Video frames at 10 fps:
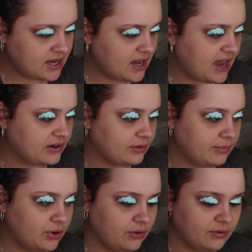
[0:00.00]
and
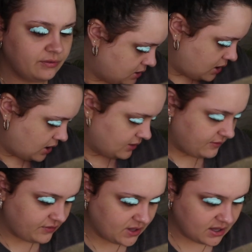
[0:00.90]
remove all
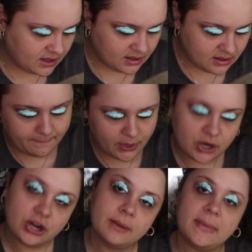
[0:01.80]
of the
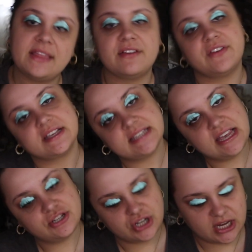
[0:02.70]
perm and the
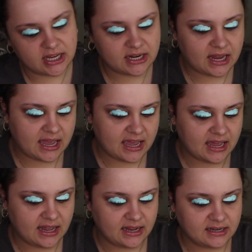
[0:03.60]
fixation
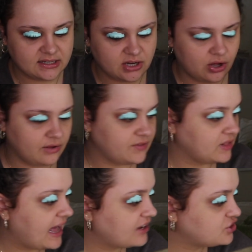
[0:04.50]
and all of the
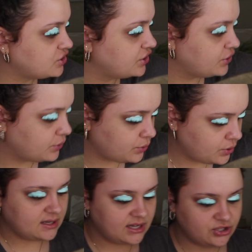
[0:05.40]
lash glue
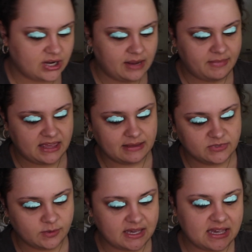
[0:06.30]
and try and make them
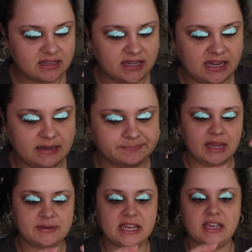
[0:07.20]
squeaky clean.
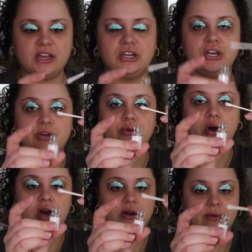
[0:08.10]
I'm taking a new
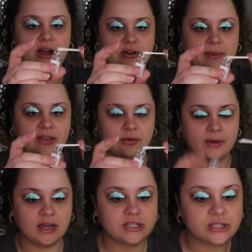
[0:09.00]
cotton round, by the
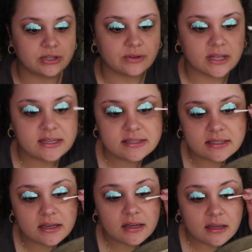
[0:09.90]
way, to do this.
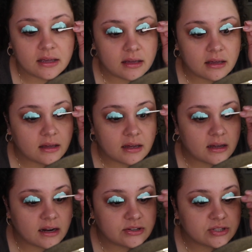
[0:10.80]

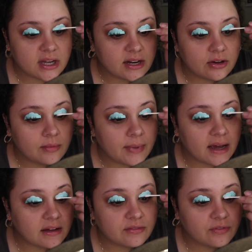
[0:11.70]
And I just kind of go
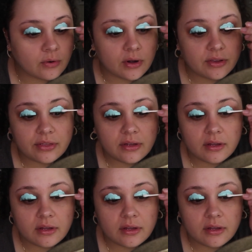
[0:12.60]
back and forth.